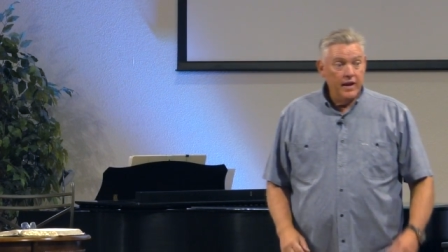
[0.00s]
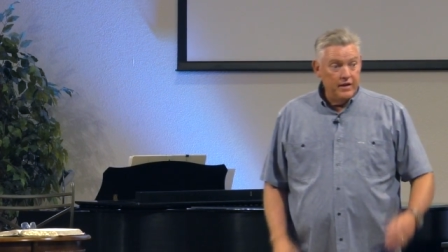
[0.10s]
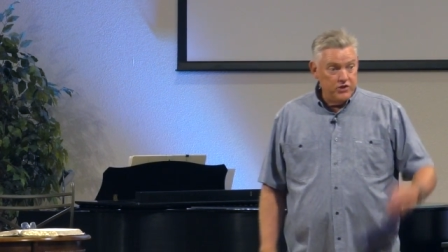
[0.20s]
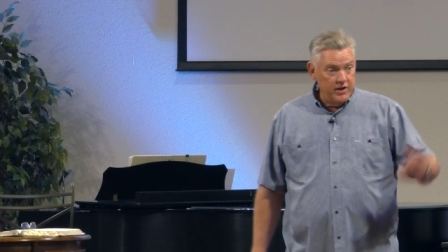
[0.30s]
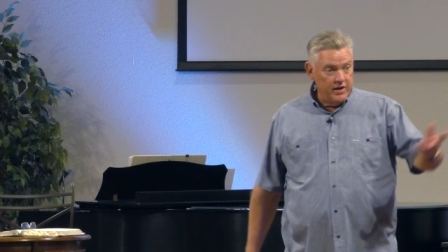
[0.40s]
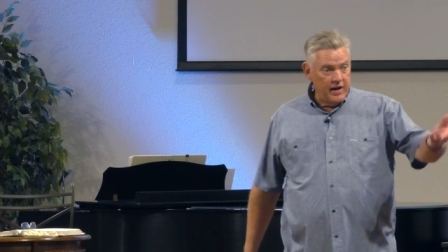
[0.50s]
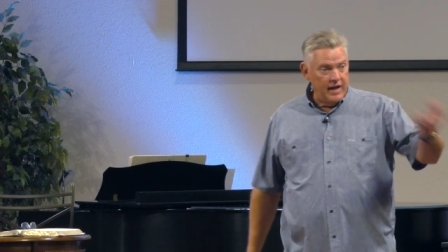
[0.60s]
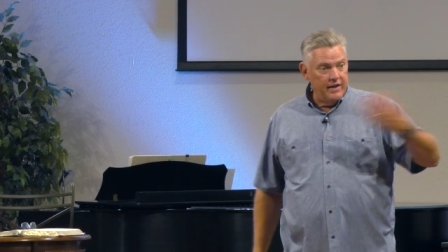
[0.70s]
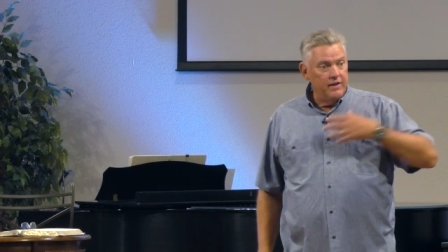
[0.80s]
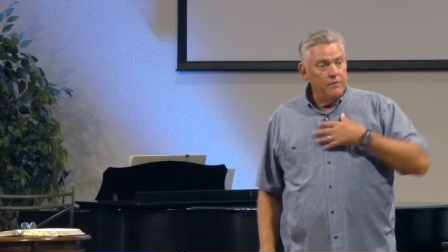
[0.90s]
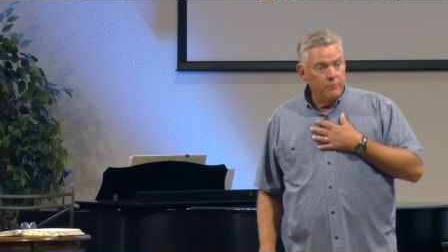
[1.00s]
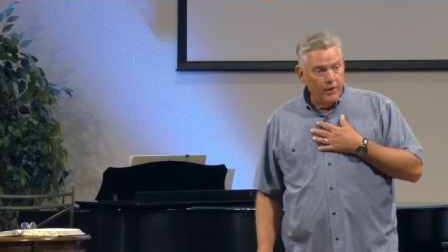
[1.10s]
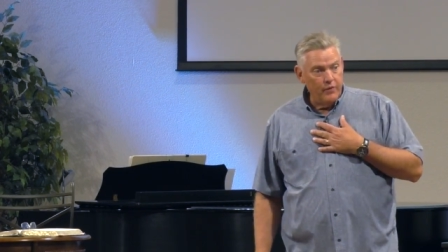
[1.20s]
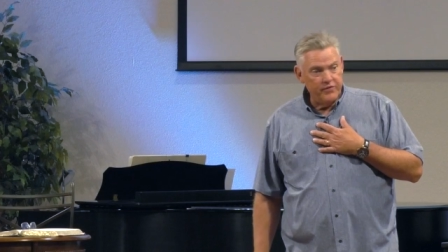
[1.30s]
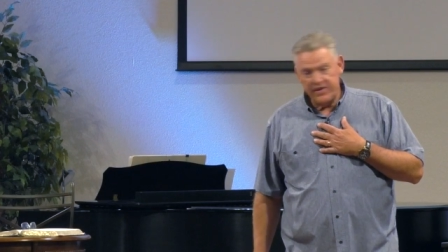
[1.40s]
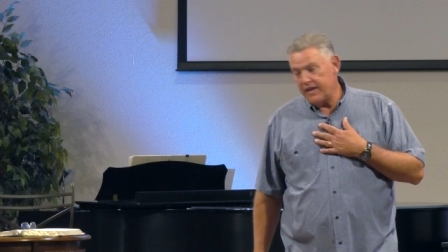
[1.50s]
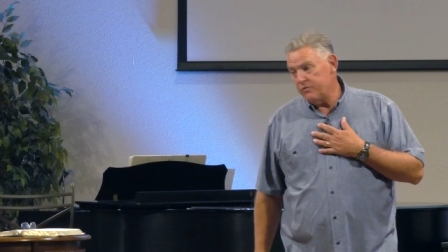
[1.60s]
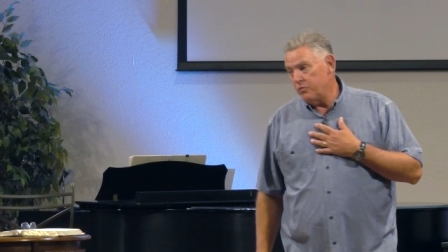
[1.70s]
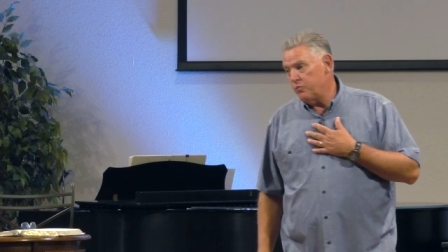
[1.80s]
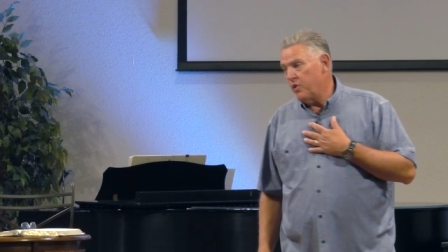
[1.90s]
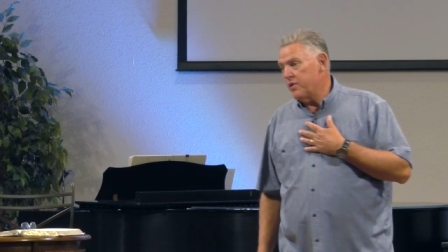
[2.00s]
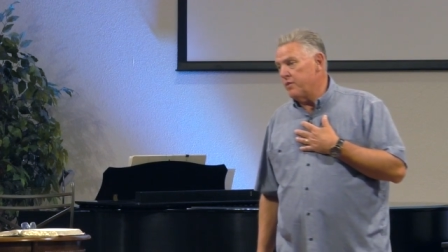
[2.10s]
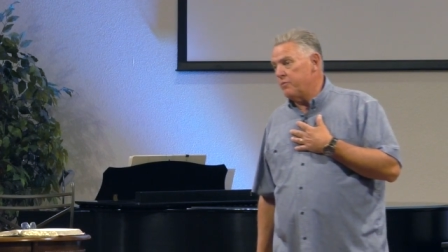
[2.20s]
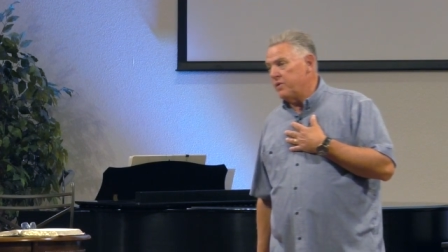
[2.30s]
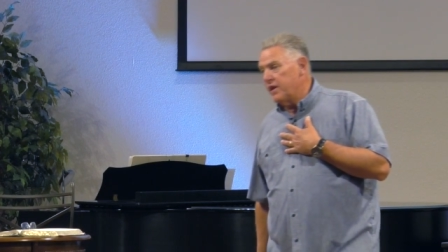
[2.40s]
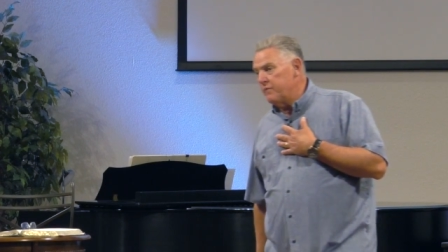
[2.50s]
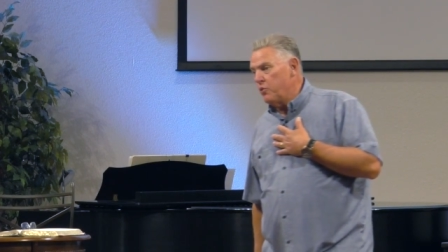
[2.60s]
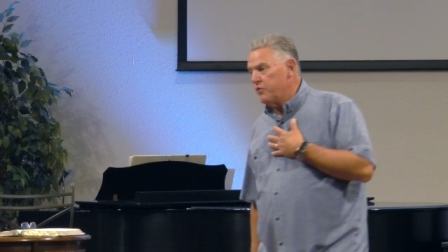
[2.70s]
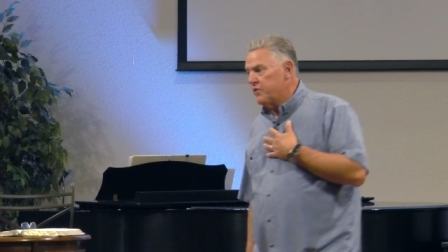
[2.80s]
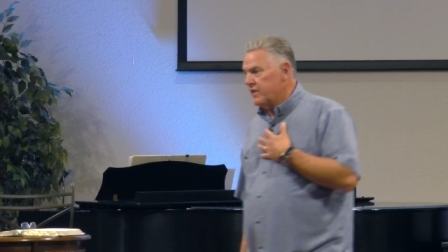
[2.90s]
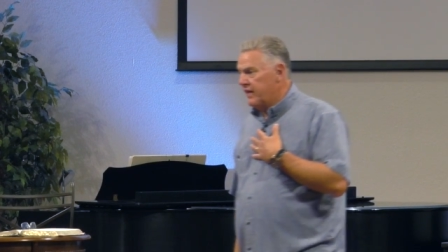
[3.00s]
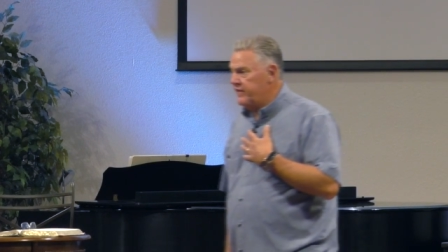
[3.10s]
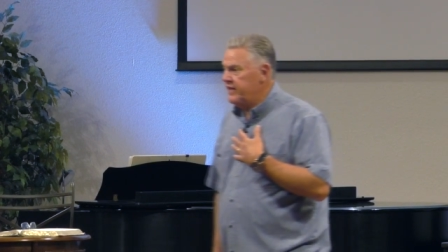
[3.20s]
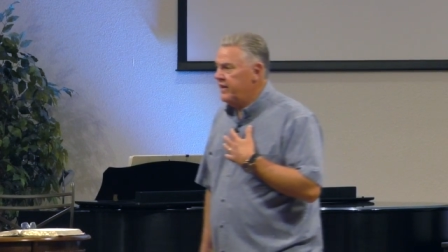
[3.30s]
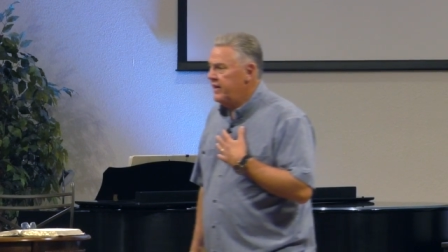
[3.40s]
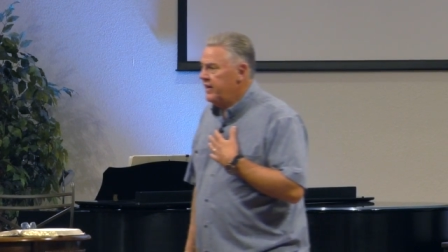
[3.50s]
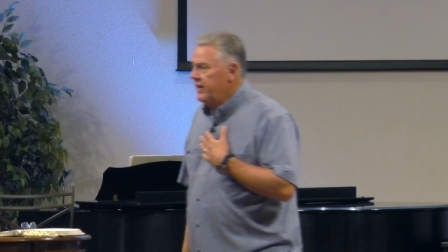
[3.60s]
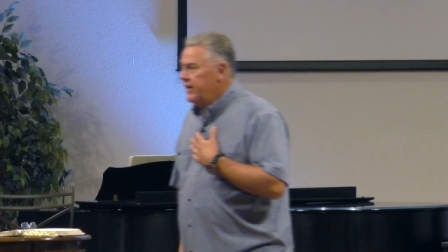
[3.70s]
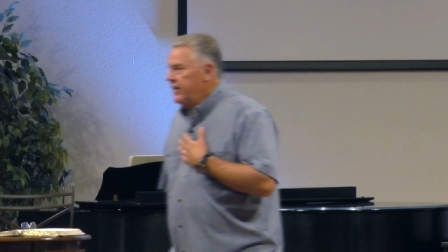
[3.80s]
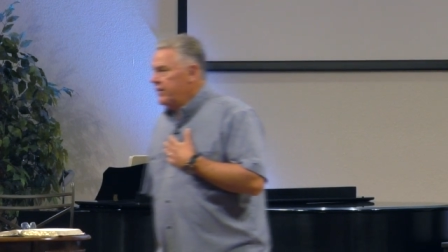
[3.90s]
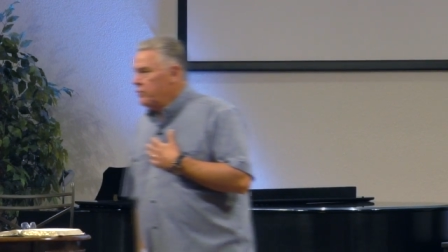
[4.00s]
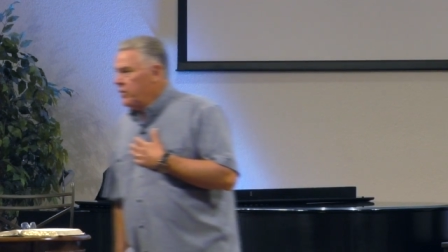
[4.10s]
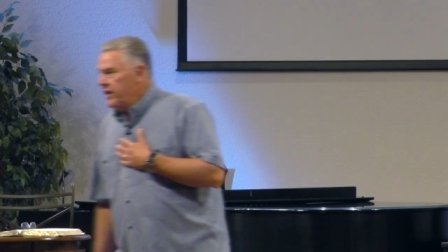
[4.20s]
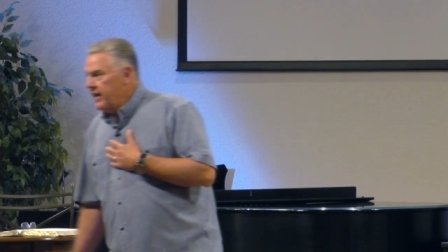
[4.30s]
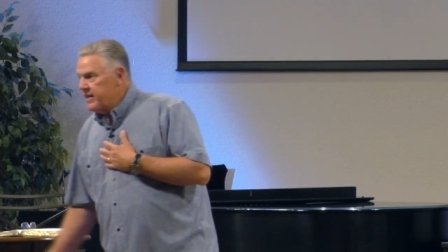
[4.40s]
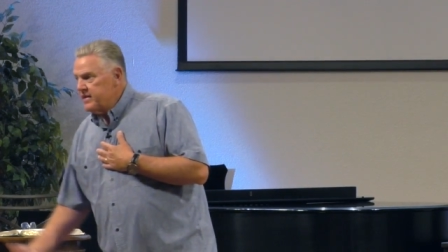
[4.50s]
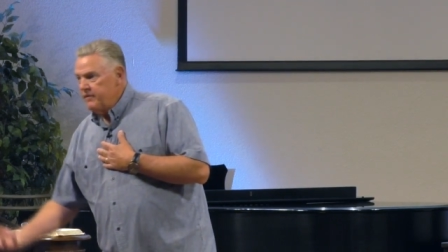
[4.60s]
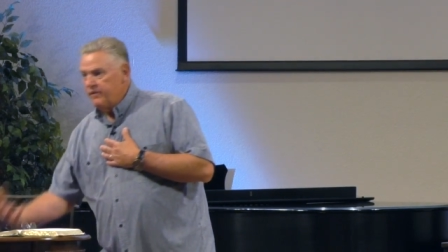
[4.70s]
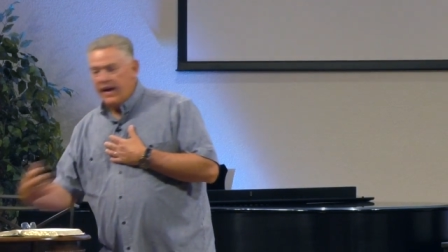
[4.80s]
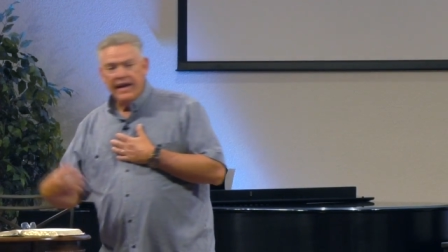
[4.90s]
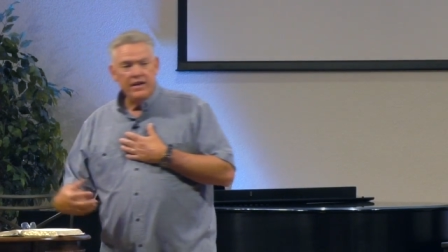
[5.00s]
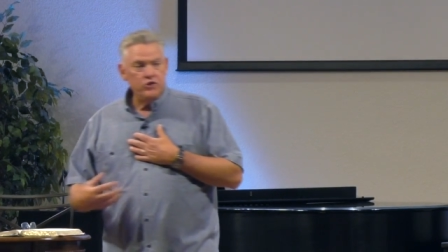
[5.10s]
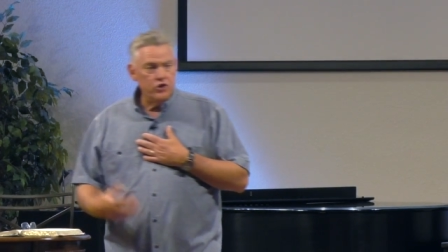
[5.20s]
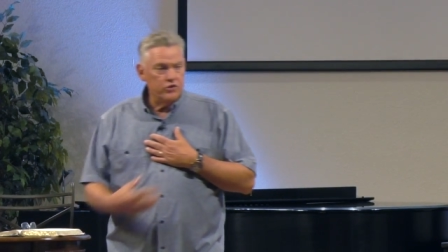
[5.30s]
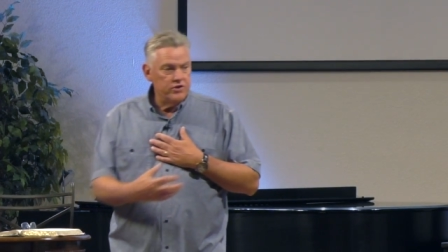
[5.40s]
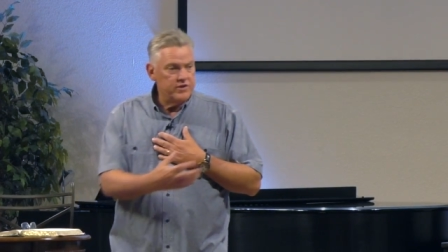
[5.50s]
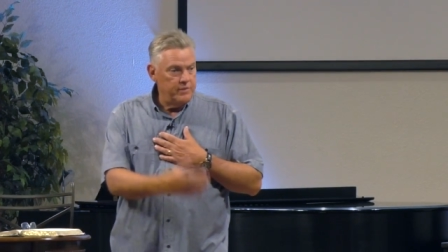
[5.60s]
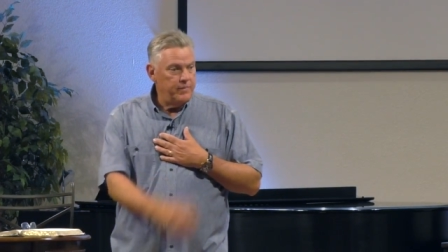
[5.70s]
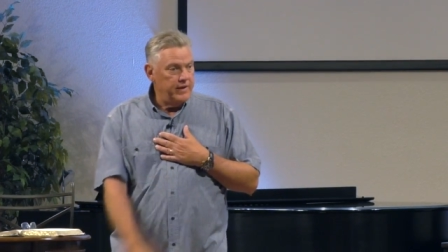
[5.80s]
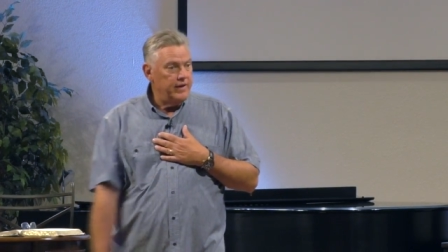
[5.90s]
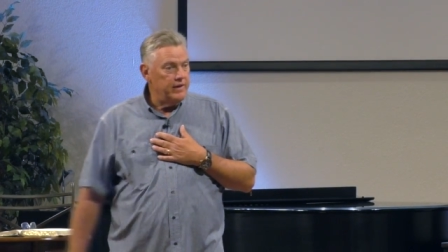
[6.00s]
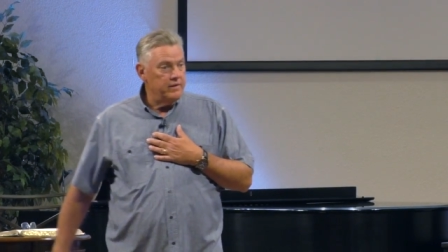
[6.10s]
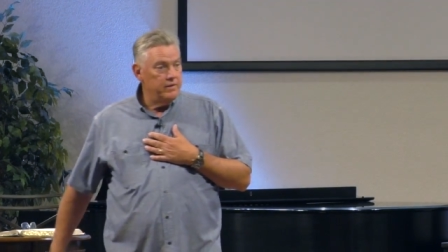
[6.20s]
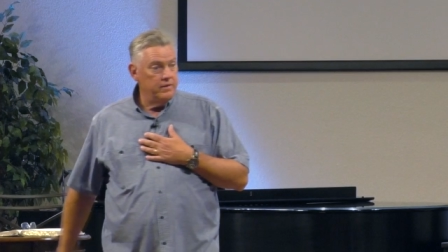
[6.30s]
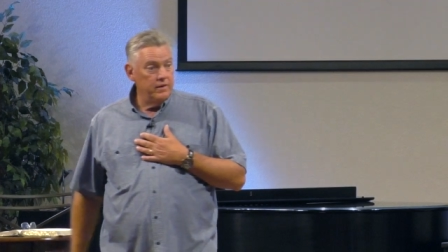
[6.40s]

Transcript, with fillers: And Gina and I both said it was one of the lo most loving, inviting churches to be in.